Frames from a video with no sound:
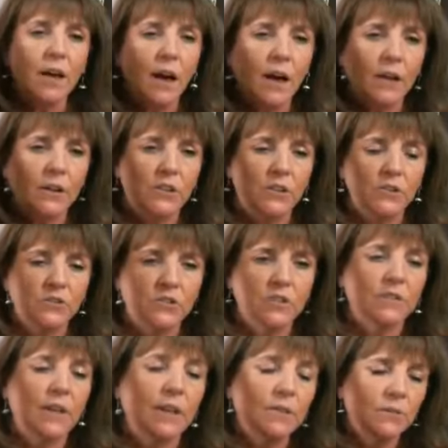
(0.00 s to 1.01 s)
Cottage
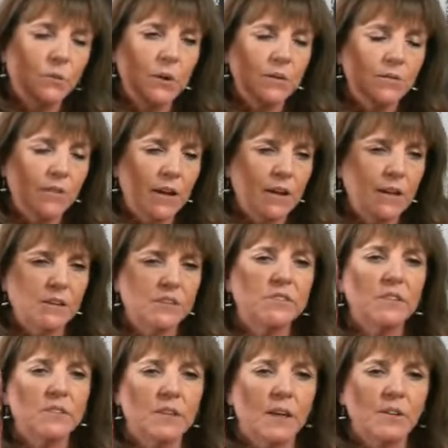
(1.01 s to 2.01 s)
Designs. We invite guest
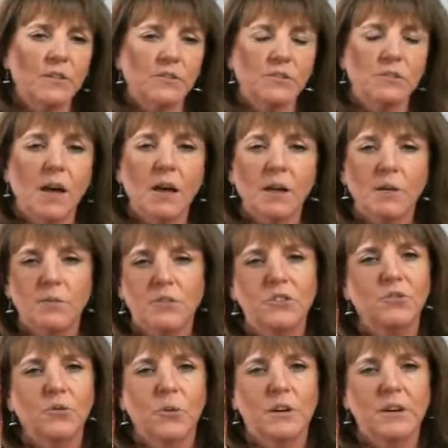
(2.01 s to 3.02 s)
designers to
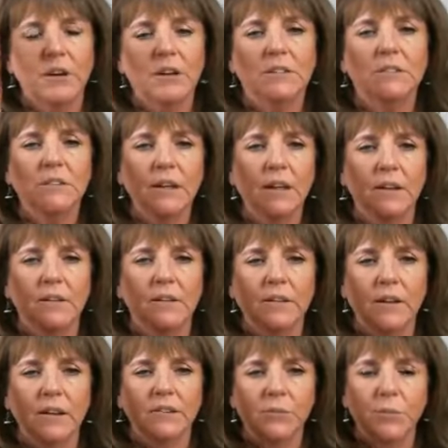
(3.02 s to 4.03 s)
join us and
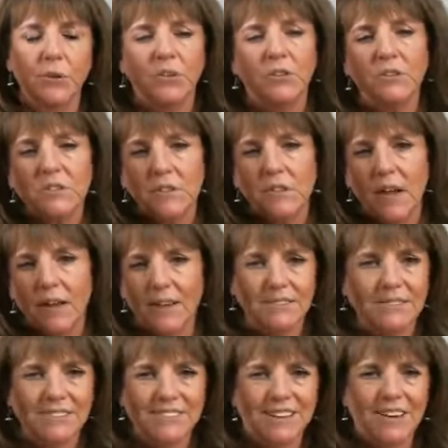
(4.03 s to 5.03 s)
experience
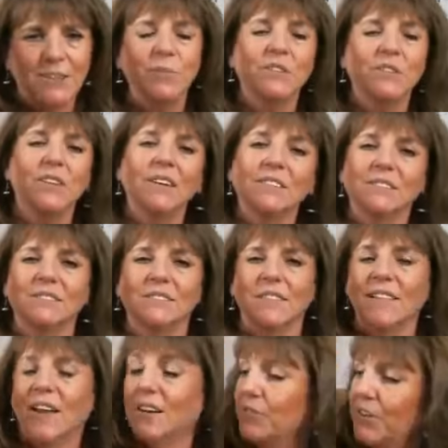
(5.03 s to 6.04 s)
designing batiks. It's a
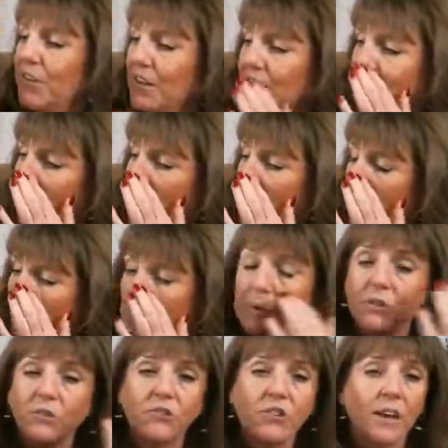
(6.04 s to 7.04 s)
lot of fun.
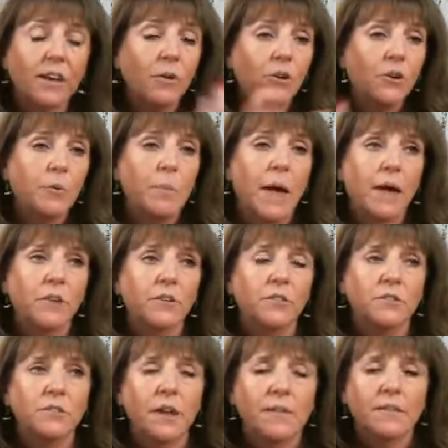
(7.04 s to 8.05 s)
But check out her
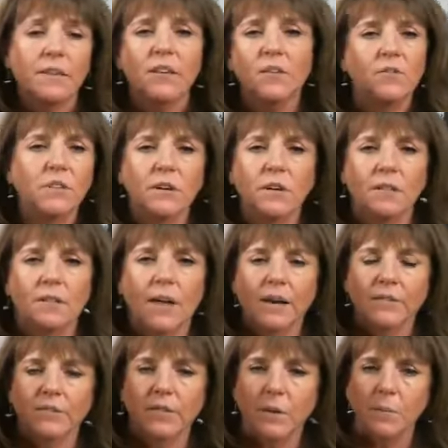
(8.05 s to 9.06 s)
patterns. I think you've seen a
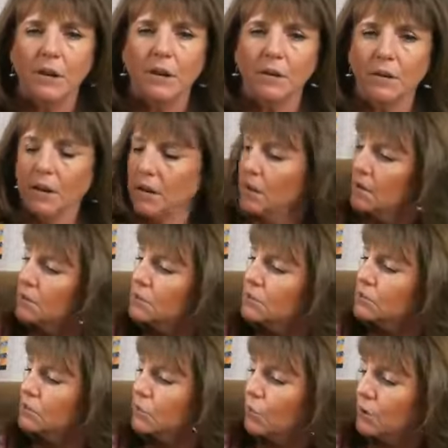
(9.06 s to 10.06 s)
lot of them in
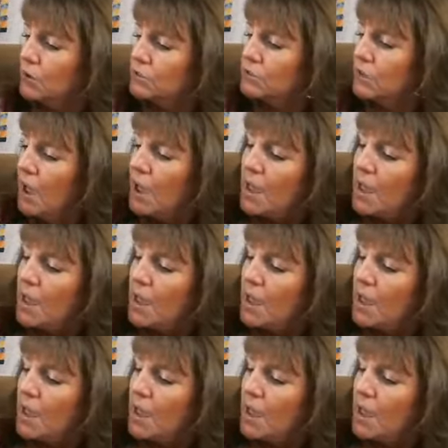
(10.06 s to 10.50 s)
stores.